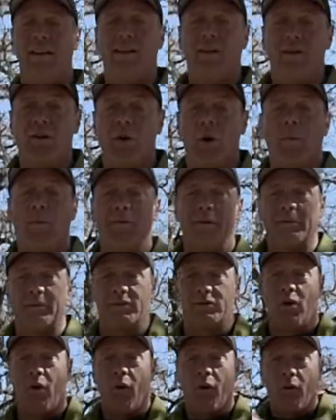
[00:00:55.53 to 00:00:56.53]
You opened up
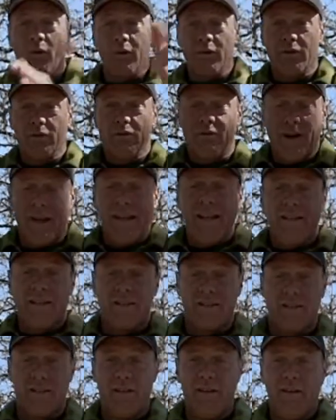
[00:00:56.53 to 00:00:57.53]
this whole range,
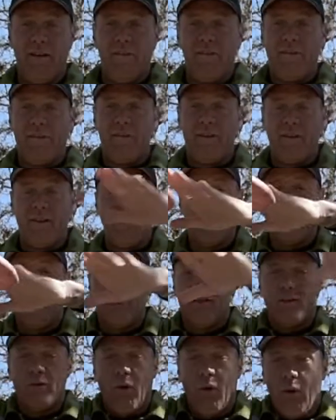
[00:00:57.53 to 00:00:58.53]

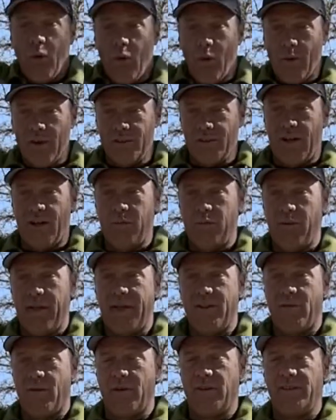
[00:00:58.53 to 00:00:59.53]
this whole horizontal
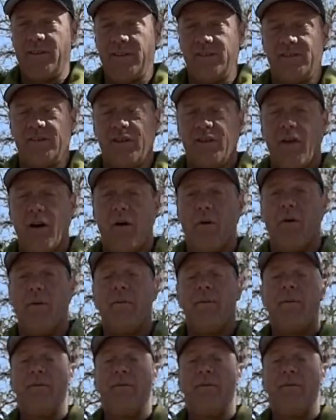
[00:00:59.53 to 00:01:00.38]
plane where the disc could go.